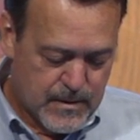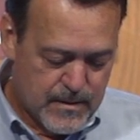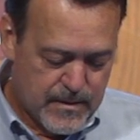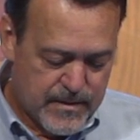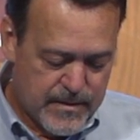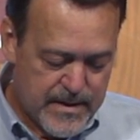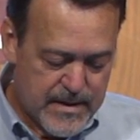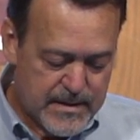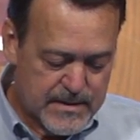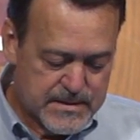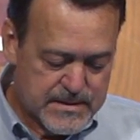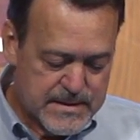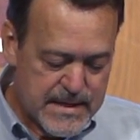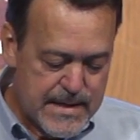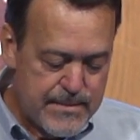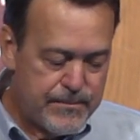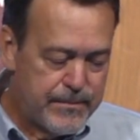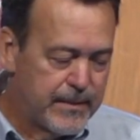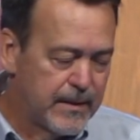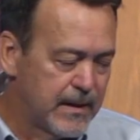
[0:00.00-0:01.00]
Think
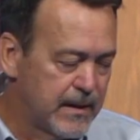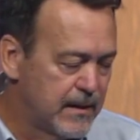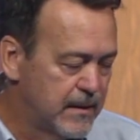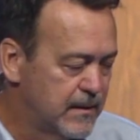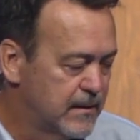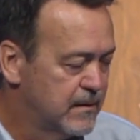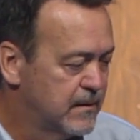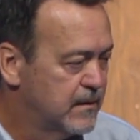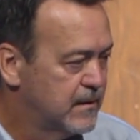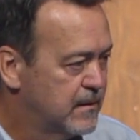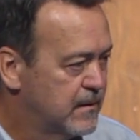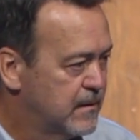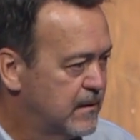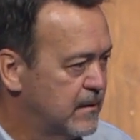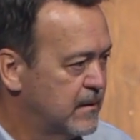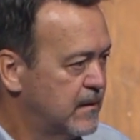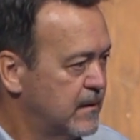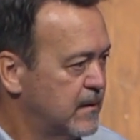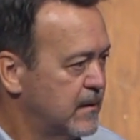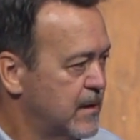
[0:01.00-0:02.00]
deeply
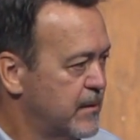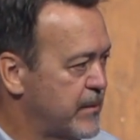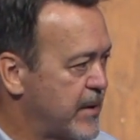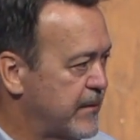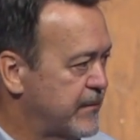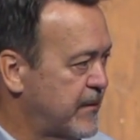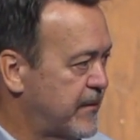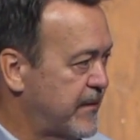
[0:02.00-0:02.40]
about